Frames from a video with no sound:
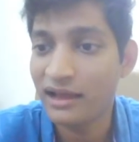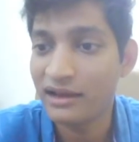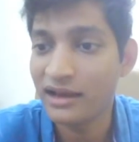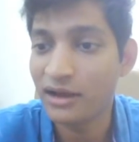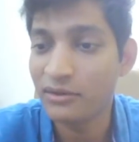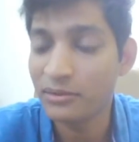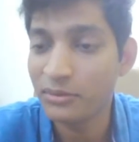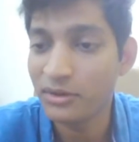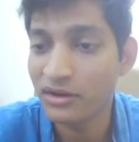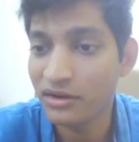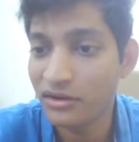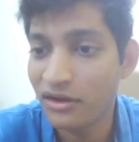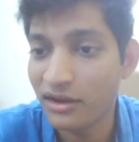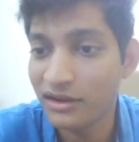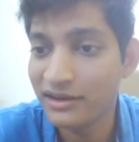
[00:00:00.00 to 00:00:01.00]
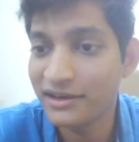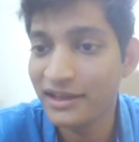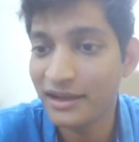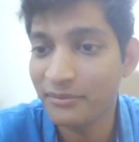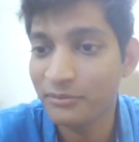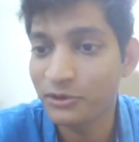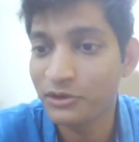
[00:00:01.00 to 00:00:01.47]
now I'm on
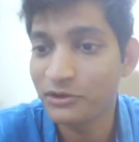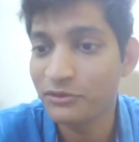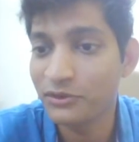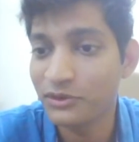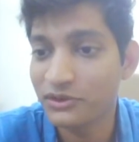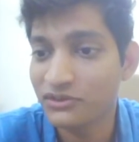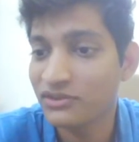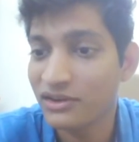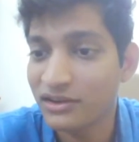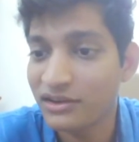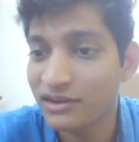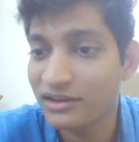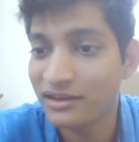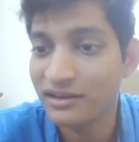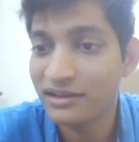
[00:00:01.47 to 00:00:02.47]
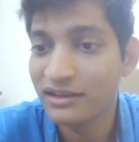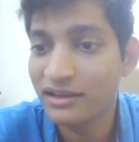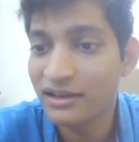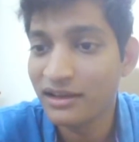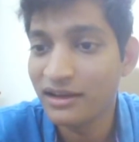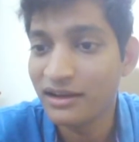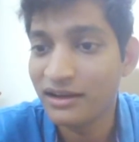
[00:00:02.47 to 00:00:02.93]
holiday, I'm going to focus on
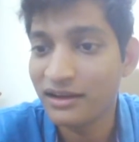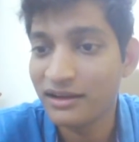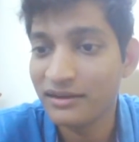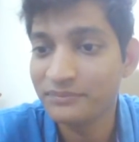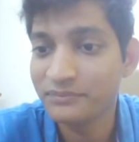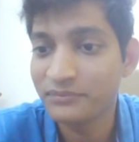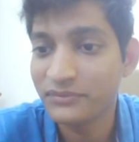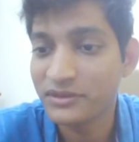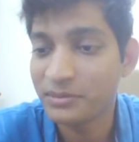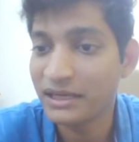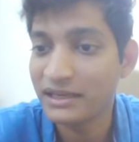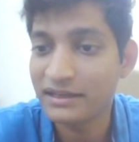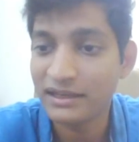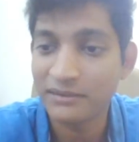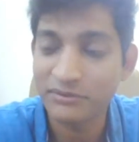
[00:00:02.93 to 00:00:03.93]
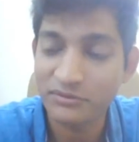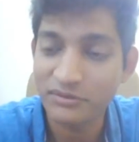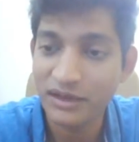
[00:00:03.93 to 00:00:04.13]
spending time with